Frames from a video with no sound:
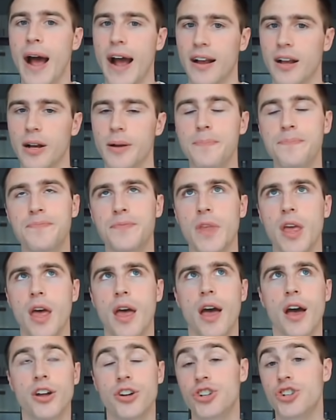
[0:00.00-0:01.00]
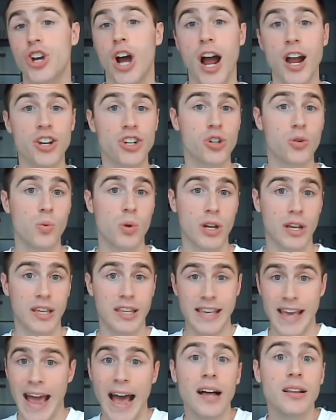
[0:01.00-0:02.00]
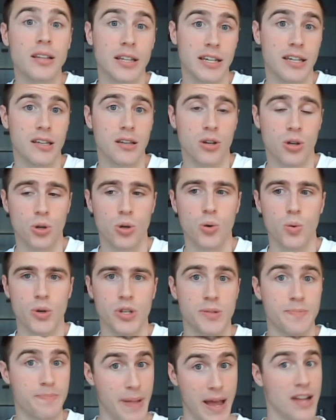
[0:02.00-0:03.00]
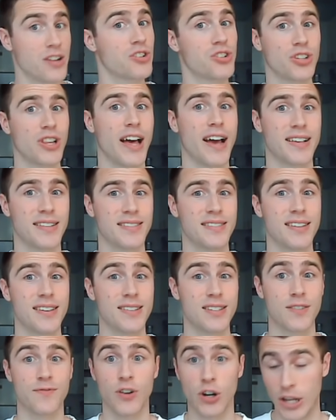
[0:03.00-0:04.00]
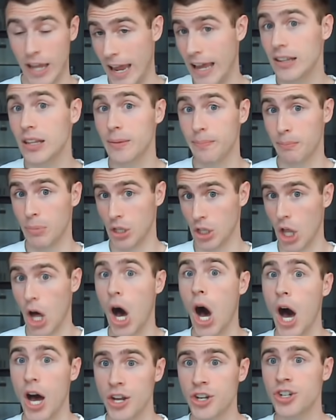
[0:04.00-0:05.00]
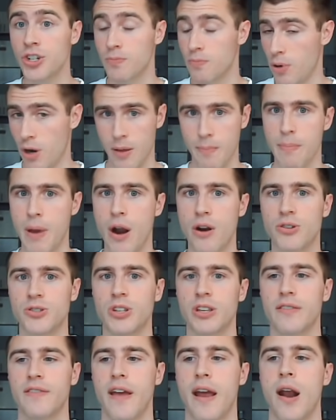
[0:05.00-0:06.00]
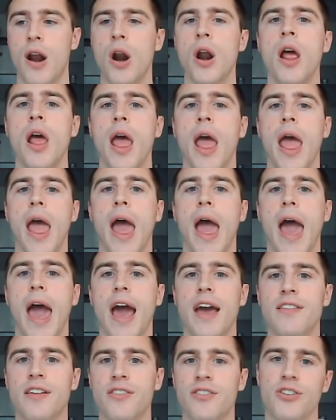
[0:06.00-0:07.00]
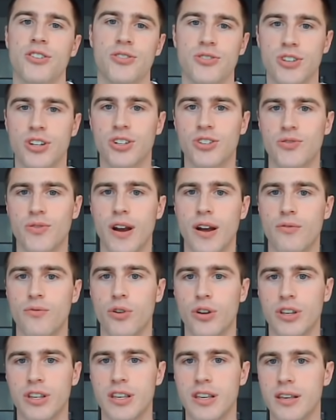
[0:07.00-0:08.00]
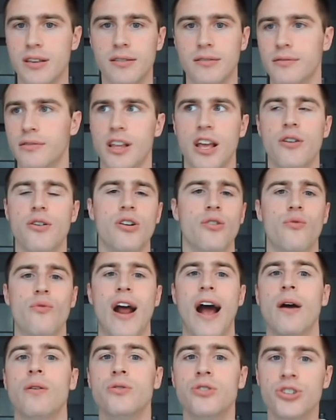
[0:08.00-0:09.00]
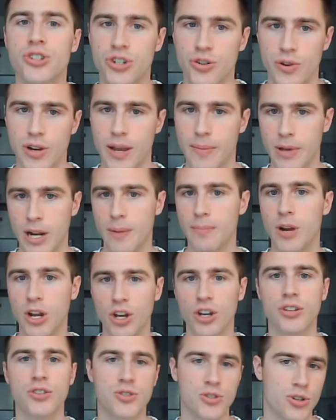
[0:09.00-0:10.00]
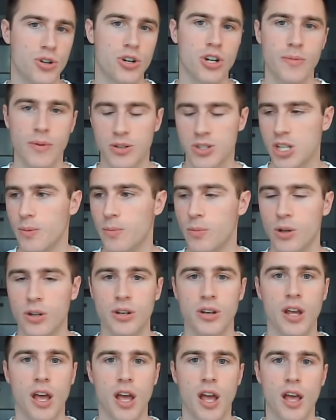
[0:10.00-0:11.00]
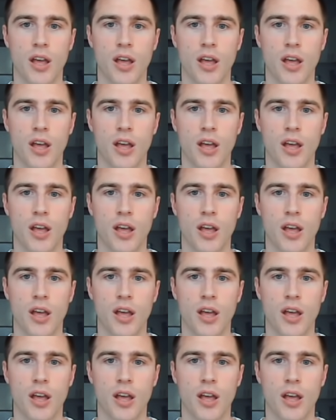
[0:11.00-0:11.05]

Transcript: backup. Joshua Kelly, who was benched last season for Kalen Ballage. Pretty embarrassing there. And then their sixth-round rookie, Larry Roundtree. I mean, I'm not concerned about someone